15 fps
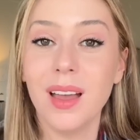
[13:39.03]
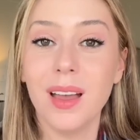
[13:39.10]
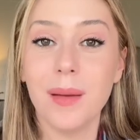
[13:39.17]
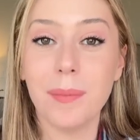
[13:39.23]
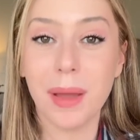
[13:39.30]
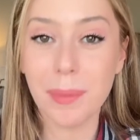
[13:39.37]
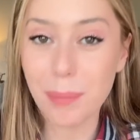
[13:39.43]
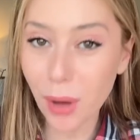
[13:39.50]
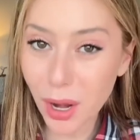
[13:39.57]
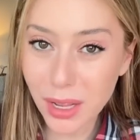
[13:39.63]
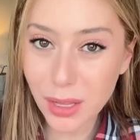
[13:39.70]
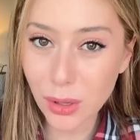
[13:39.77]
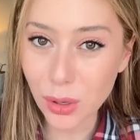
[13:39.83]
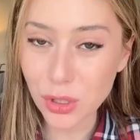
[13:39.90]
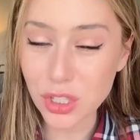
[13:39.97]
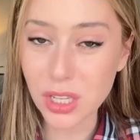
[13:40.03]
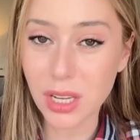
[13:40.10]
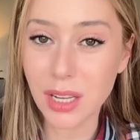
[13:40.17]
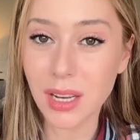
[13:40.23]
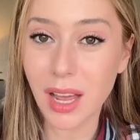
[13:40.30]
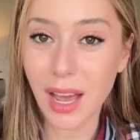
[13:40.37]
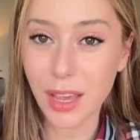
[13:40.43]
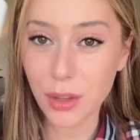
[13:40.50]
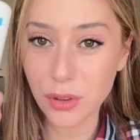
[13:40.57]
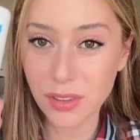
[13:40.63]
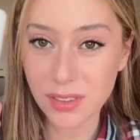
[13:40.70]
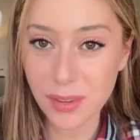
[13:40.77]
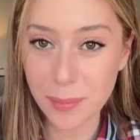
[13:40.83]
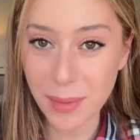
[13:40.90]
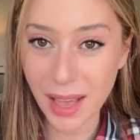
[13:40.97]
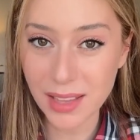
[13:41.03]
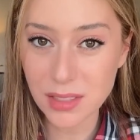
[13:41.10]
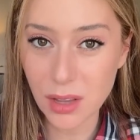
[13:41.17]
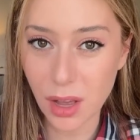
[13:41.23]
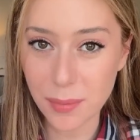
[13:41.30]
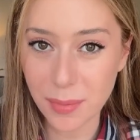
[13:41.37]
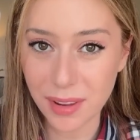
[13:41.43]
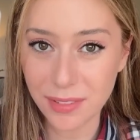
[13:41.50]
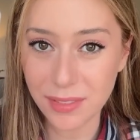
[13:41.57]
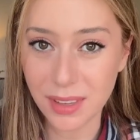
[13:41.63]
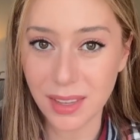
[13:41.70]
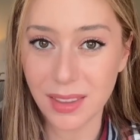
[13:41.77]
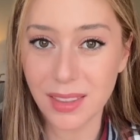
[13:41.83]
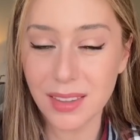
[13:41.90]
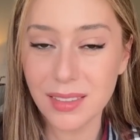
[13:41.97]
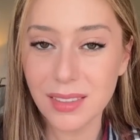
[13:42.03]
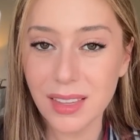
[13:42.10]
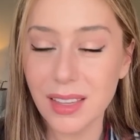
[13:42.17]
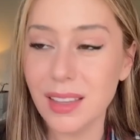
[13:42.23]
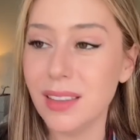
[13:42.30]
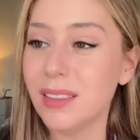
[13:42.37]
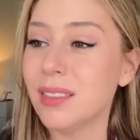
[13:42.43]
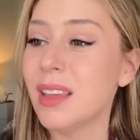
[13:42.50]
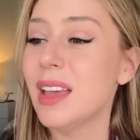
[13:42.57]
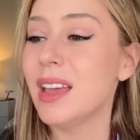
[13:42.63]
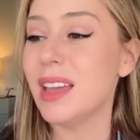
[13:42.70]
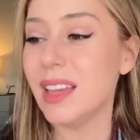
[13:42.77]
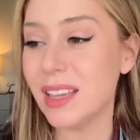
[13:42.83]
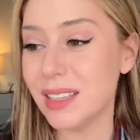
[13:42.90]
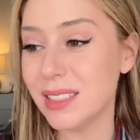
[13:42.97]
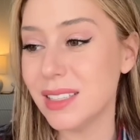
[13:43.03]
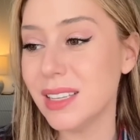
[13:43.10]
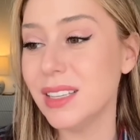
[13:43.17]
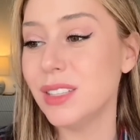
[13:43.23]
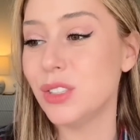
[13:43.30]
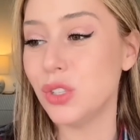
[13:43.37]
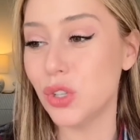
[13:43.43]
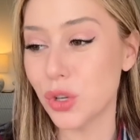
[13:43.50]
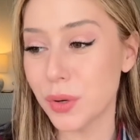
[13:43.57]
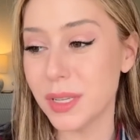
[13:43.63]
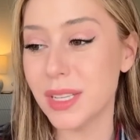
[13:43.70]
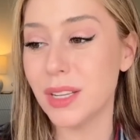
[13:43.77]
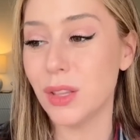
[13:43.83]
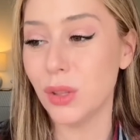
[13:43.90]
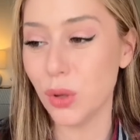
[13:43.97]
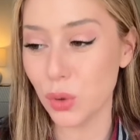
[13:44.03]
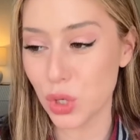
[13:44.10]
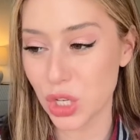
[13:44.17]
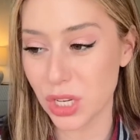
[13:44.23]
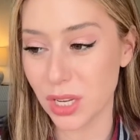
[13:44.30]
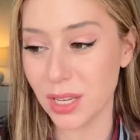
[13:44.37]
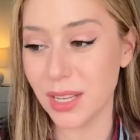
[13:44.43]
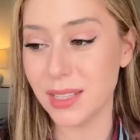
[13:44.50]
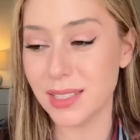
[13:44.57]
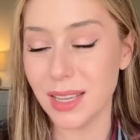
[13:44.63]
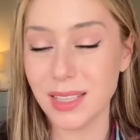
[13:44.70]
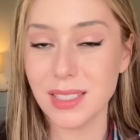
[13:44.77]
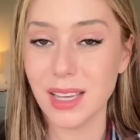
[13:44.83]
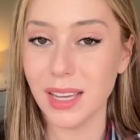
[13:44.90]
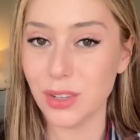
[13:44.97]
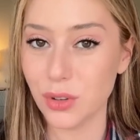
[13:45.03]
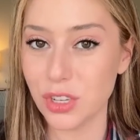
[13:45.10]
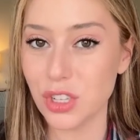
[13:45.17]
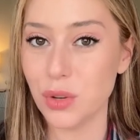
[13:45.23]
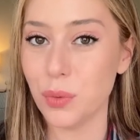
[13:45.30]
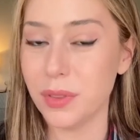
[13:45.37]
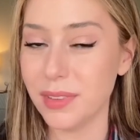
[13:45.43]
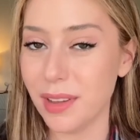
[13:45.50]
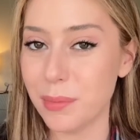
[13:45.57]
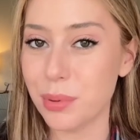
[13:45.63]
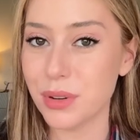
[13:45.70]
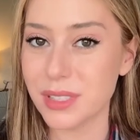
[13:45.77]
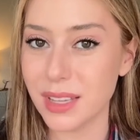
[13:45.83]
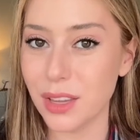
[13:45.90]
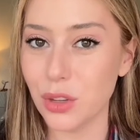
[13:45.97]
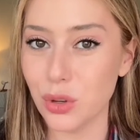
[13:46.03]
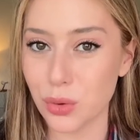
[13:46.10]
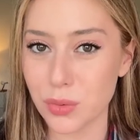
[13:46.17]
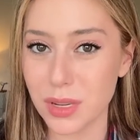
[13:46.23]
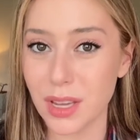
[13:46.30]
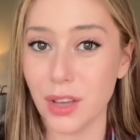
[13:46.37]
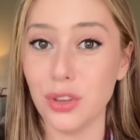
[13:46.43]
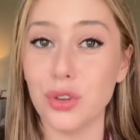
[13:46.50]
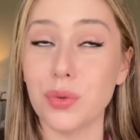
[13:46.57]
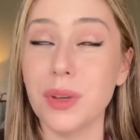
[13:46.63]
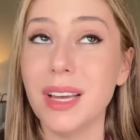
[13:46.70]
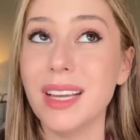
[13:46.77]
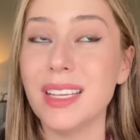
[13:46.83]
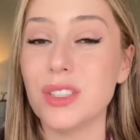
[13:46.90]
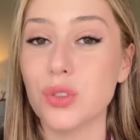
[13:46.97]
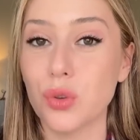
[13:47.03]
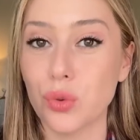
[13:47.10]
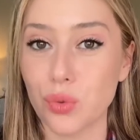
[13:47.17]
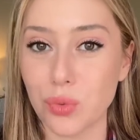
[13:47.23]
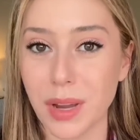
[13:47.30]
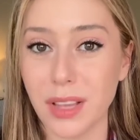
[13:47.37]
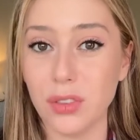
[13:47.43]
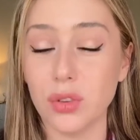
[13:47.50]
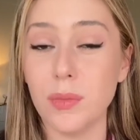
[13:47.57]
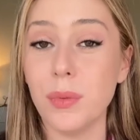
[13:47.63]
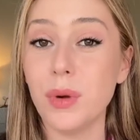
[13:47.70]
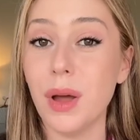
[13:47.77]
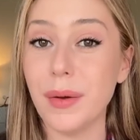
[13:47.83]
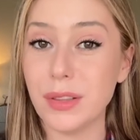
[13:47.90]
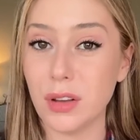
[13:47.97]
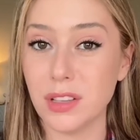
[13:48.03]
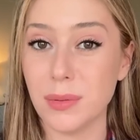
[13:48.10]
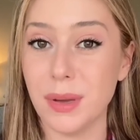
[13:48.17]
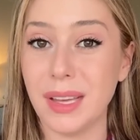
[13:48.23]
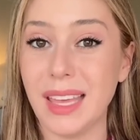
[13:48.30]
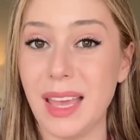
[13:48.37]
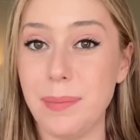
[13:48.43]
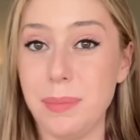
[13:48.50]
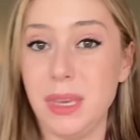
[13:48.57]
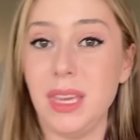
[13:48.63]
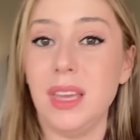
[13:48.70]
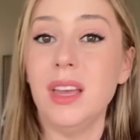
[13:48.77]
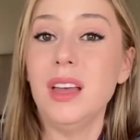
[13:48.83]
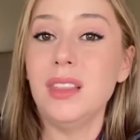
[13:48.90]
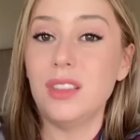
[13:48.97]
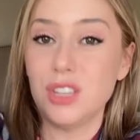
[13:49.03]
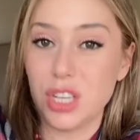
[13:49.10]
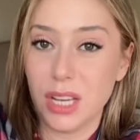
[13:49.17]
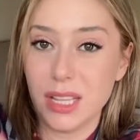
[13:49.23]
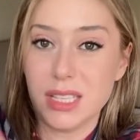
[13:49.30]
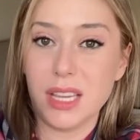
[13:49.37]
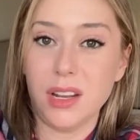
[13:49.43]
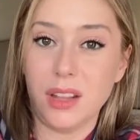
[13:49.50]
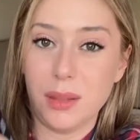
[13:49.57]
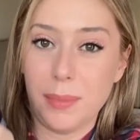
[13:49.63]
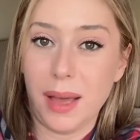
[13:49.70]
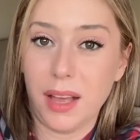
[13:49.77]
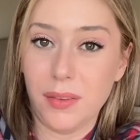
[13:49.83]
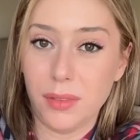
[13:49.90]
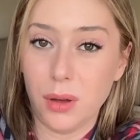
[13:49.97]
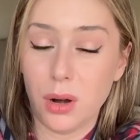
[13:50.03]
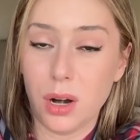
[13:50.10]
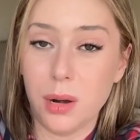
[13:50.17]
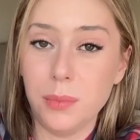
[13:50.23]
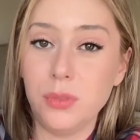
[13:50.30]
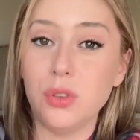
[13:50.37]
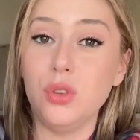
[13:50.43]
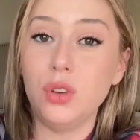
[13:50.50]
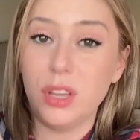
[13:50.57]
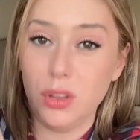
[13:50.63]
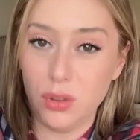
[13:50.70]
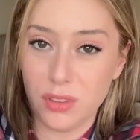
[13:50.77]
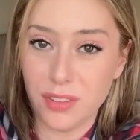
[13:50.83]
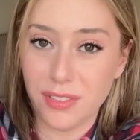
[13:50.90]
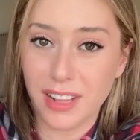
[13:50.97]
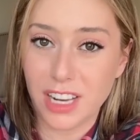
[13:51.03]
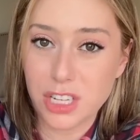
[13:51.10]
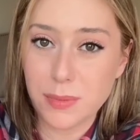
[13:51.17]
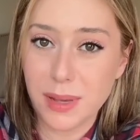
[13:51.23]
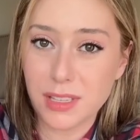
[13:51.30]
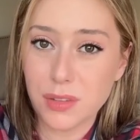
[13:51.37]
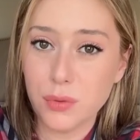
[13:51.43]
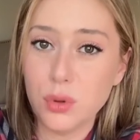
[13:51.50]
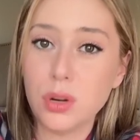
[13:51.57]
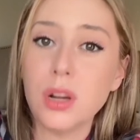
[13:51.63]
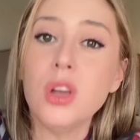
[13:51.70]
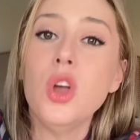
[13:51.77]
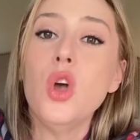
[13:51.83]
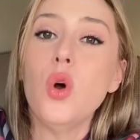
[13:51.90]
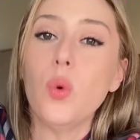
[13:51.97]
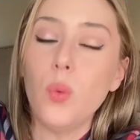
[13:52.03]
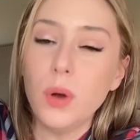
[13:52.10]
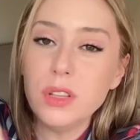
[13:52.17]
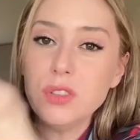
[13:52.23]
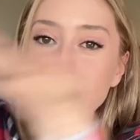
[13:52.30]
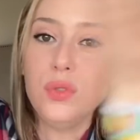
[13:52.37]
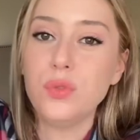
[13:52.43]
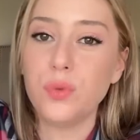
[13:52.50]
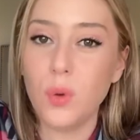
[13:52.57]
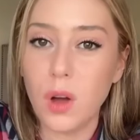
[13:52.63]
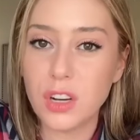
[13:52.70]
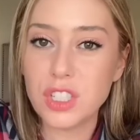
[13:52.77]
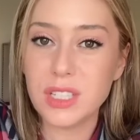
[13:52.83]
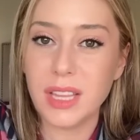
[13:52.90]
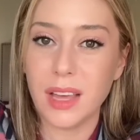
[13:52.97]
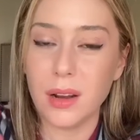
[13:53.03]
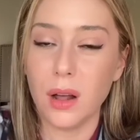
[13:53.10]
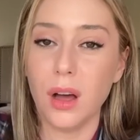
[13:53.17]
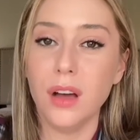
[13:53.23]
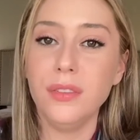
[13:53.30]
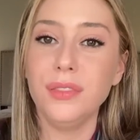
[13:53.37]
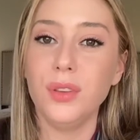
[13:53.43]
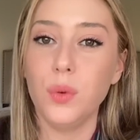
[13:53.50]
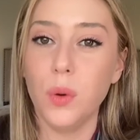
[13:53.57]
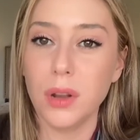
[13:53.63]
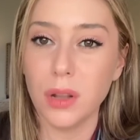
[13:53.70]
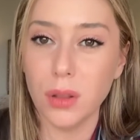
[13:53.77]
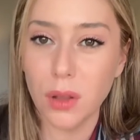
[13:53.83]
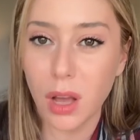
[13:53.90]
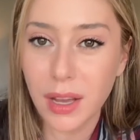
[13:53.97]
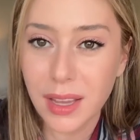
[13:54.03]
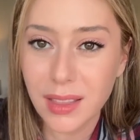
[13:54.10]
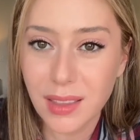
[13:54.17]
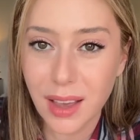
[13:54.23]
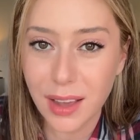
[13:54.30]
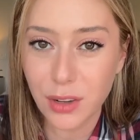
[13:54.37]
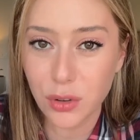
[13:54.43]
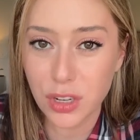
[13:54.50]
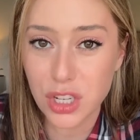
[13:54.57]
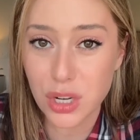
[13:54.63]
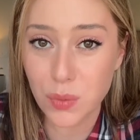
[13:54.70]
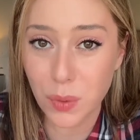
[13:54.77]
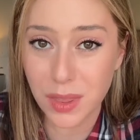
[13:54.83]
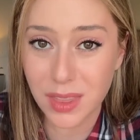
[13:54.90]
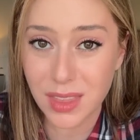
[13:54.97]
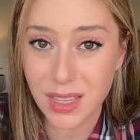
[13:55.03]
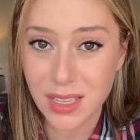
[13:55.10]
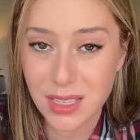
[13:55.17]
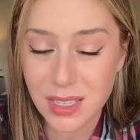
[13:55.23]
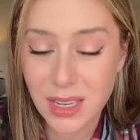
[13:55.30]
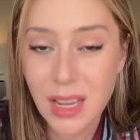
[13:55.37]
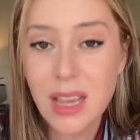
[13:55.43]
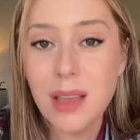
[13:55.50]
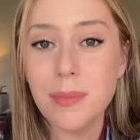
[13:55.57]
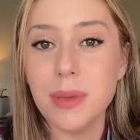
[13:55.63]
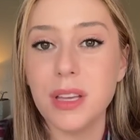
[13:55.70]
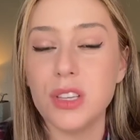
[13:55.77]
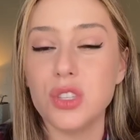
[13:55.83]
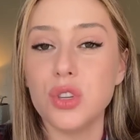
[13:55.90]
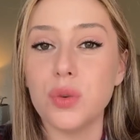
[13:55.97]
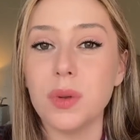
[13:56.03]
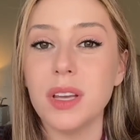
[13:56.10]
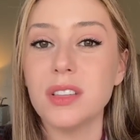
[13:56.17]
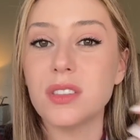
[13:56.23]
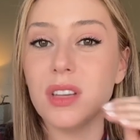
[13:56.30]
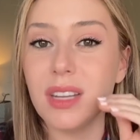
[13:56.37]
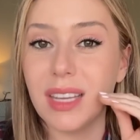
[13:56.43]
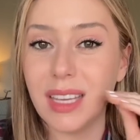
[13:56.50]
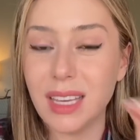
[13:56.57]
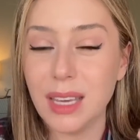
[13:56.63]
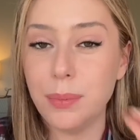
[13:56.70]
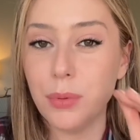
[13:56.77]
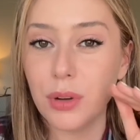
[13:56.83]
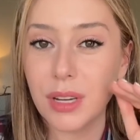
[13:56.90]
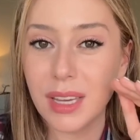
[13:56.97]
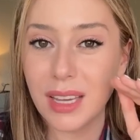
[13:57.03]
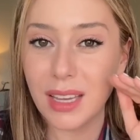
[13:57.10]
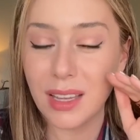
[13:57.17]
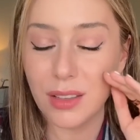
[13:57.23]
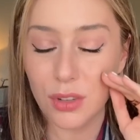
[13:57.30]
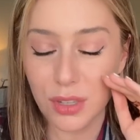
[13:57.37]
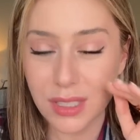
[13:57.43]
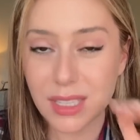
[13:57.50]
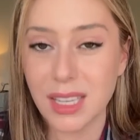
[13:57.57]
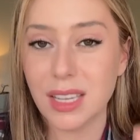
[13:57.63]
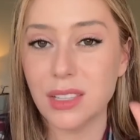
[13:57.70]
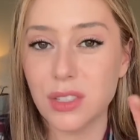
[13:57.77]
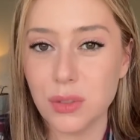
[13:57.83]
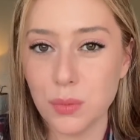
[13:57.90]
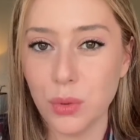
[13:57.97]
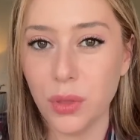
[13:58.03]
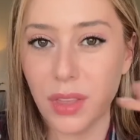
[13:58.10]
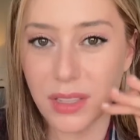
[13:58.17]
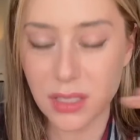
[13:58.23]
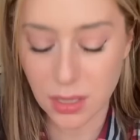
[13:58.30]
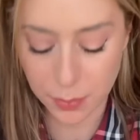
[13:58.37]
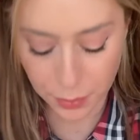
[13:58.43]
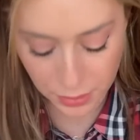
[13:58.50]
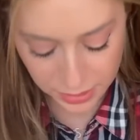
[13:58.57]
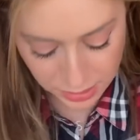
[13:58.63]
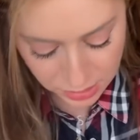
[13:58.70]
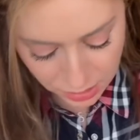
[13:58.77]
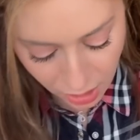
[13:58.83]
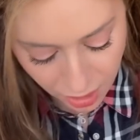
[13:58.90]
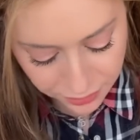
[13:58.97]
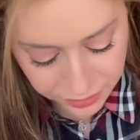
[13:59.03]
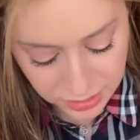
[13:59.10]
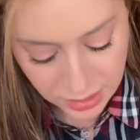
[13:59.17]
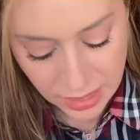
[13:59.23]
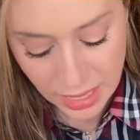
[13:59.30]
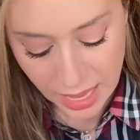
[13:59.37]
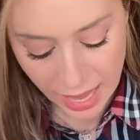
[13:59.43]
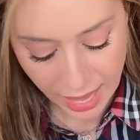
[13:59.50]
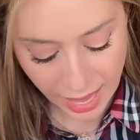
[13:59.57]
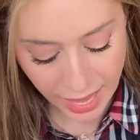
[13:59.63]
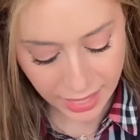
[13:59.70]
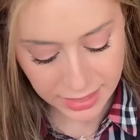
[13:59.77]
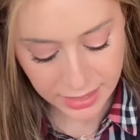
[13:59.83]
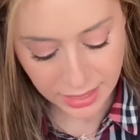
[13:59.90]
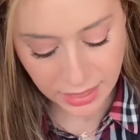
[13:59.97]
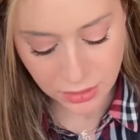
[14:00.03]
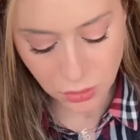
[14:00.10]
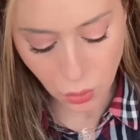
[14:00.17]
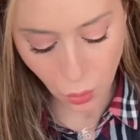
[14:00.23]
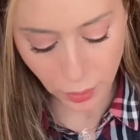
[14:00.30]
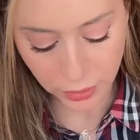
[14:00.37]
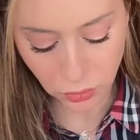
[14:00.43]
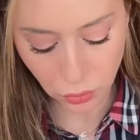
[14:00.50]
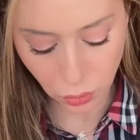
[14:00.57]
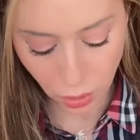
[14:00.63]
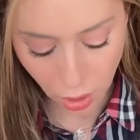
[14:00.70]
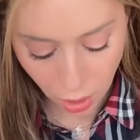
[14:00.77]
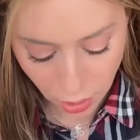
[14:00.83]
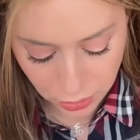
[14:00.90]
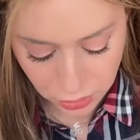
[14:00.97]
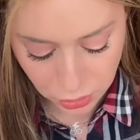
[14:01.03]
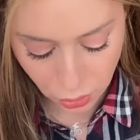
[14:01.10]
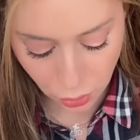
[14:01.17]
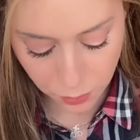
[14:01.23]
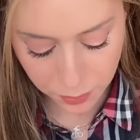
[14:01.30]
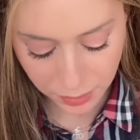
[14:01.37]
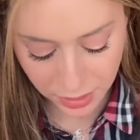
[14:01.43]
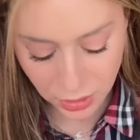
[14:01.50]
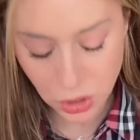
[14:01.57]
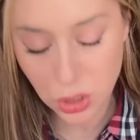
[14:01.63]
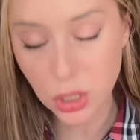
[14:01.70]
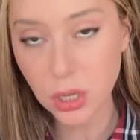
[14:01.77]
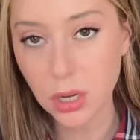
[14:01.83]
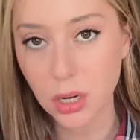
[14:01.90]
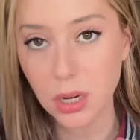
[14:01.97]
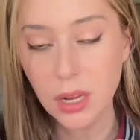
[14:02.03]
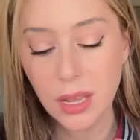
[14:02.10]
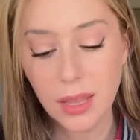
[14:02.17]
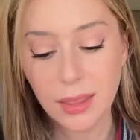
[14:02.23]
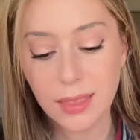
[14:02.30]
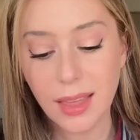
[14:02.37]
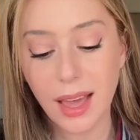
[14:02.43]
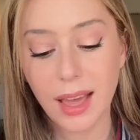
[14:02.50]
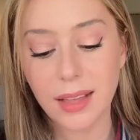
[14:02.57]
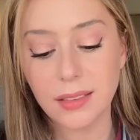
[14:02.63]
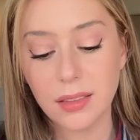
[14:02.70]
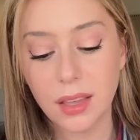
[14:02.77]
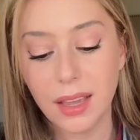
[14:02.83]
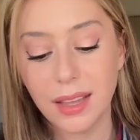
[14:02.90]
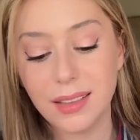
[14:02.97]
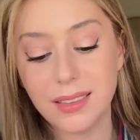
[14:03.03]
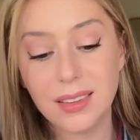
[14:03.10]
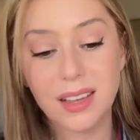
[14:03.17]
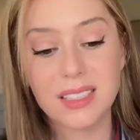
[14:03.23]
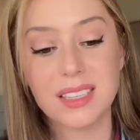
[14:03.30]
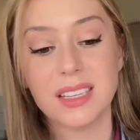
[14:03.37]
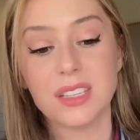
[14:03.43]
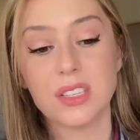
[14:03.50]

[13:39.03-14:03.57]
my body lotion, I use as a mask on my feet. This is Isden's Uridine Lotion, Intense Hydration with 10% urea. Urea is great. So remember how I talked about KP, the chicken skin on the back of the arms, you can use the Flash Mask for? Once you've washed that off, you want to lock in the hydration with this because urea is going to keep your skin smooth and supple and soft, and it is going to also make sure that it doesn't